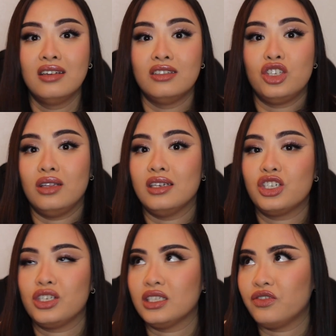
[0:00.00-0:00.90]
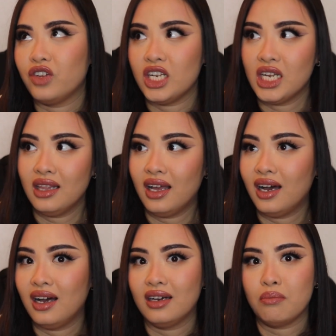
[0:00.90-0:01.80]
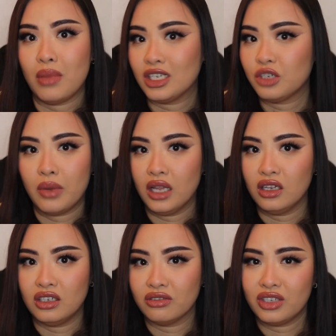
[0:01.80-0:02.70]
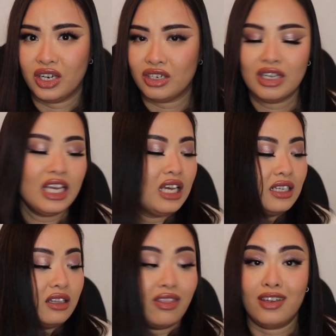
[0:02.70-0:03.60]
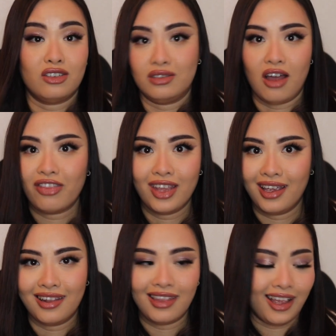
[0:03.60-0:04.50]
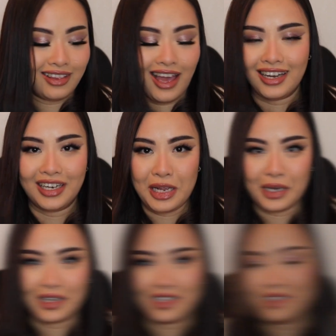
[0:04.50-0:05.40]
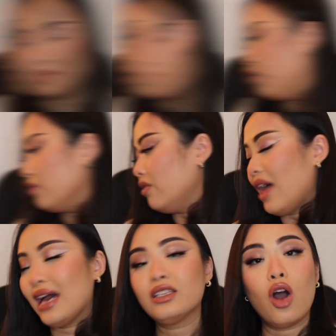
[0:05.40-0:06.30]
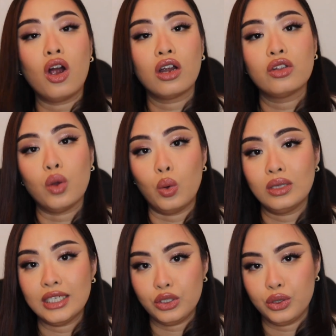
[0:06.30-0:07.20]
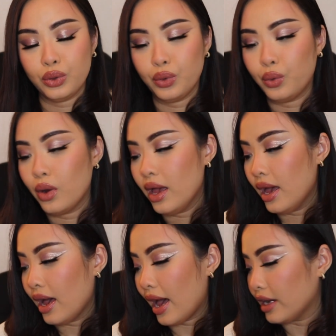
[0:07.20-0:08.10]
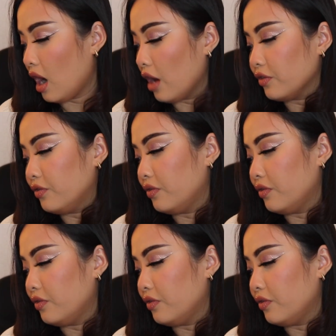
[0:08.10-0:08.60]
delicious, vanilla, marshmallow. You know, there's nothing like that in here. So that are the only two I got